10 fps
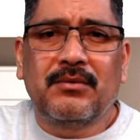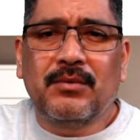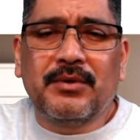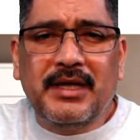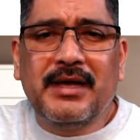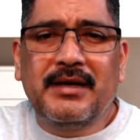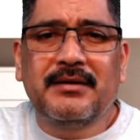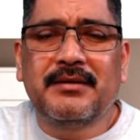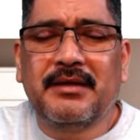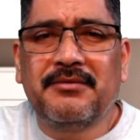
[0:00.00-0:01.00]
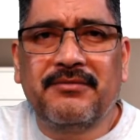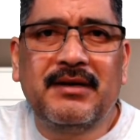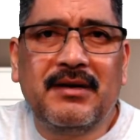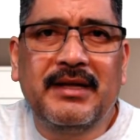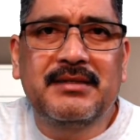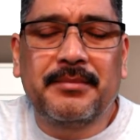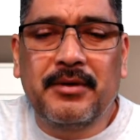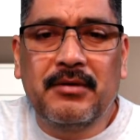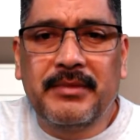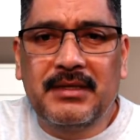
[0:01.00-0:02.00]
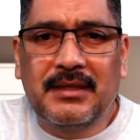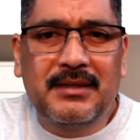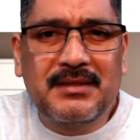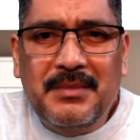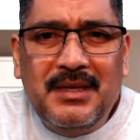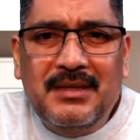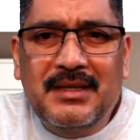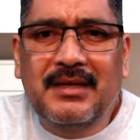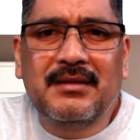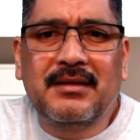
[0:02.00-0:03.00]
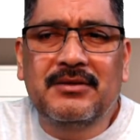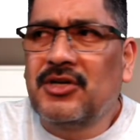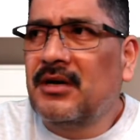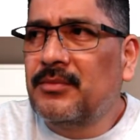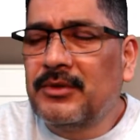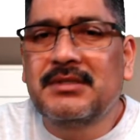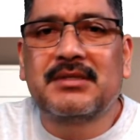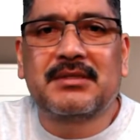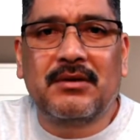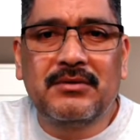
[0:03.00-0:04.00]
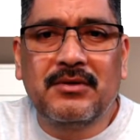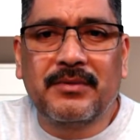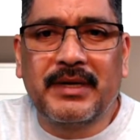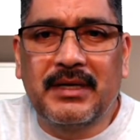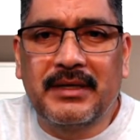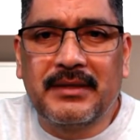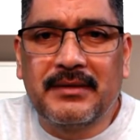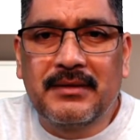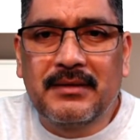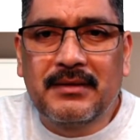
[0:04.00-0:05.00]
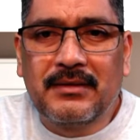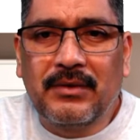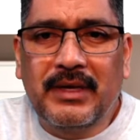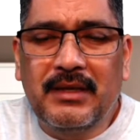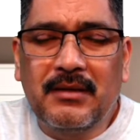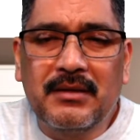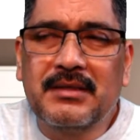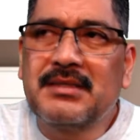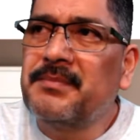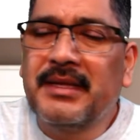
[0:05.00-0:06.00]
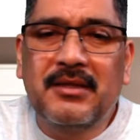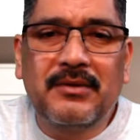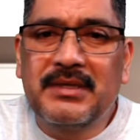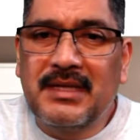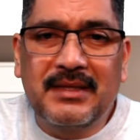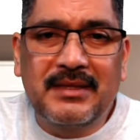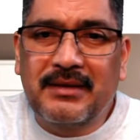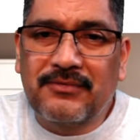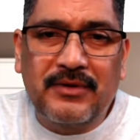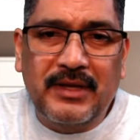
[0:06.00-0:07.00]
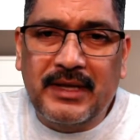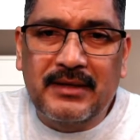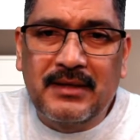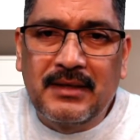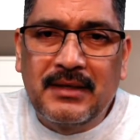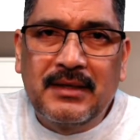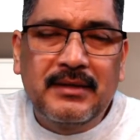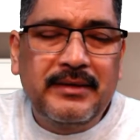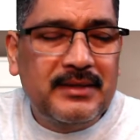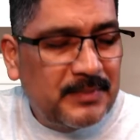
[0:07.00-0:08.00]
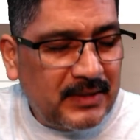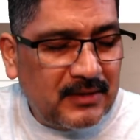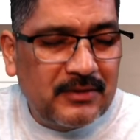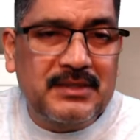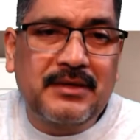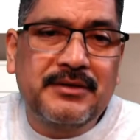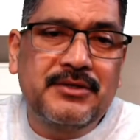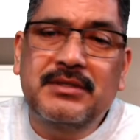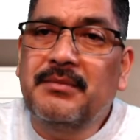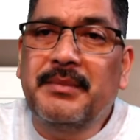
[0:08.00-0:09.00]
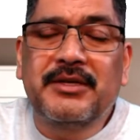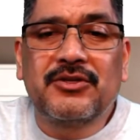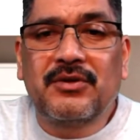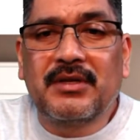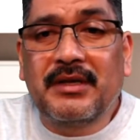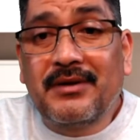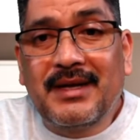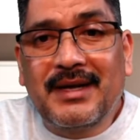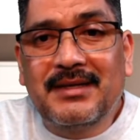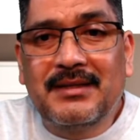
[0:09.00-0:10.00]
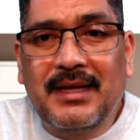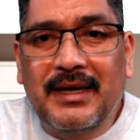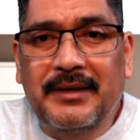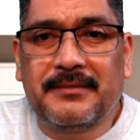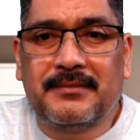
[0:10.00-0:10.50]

Well, yeah, they finalized the permit. That doesn't mean that the job was installed correctly. Okay, the inspector is not there for that. The inspector is there just to make sure that you're not gonna die.